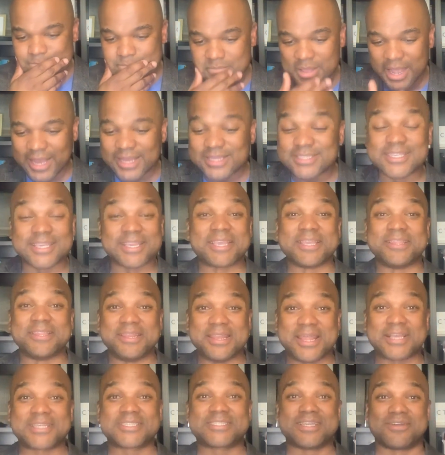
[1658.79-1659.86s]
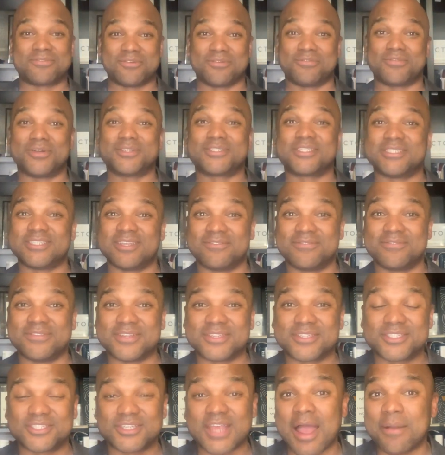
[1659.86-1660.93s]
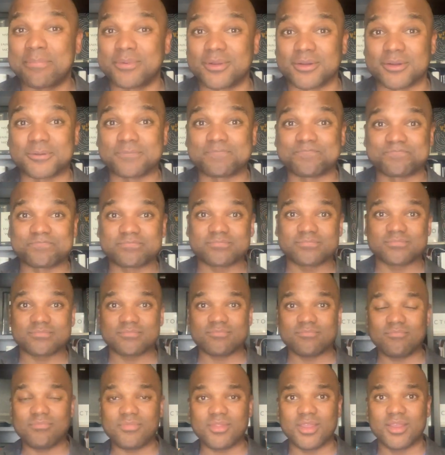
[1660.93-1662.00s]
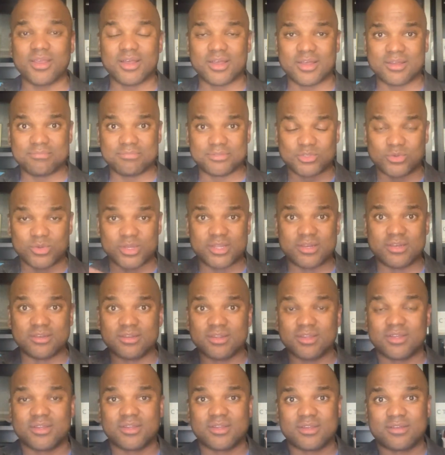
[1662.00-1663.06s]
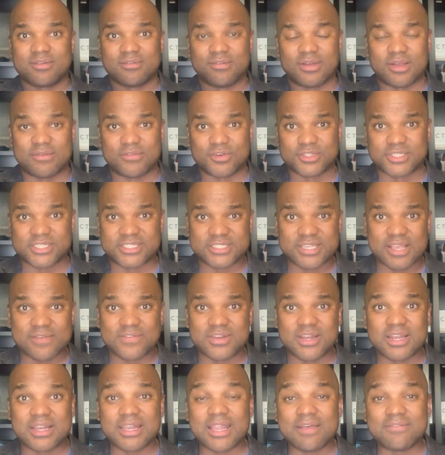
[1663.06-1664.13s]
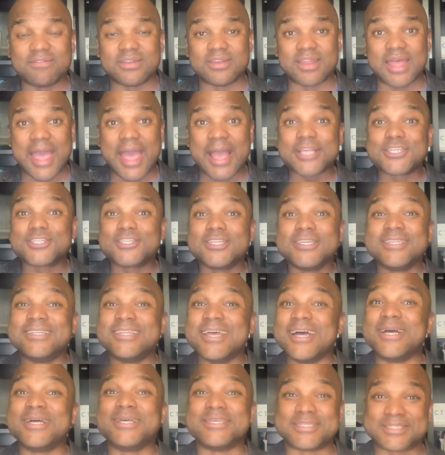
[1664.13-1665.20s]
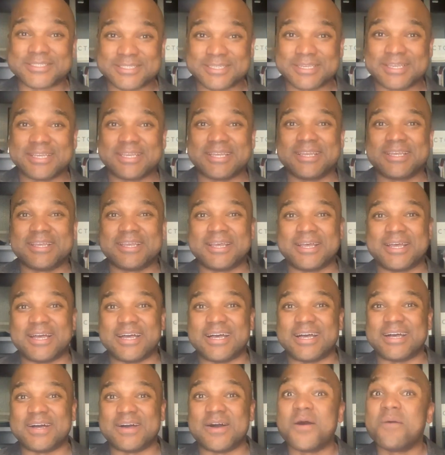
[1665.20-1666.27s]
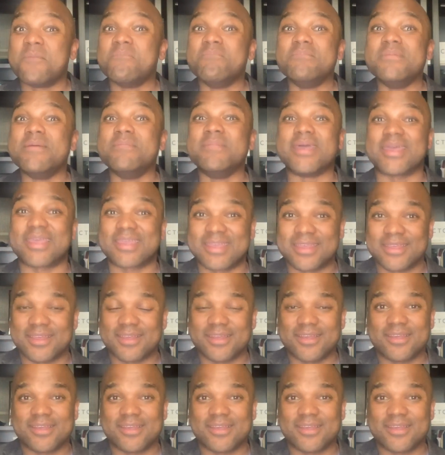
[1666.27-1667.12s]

Isaac, in the next several verses of this chapter, uh, between uh, verses 7 and 11, actually does uh, mimic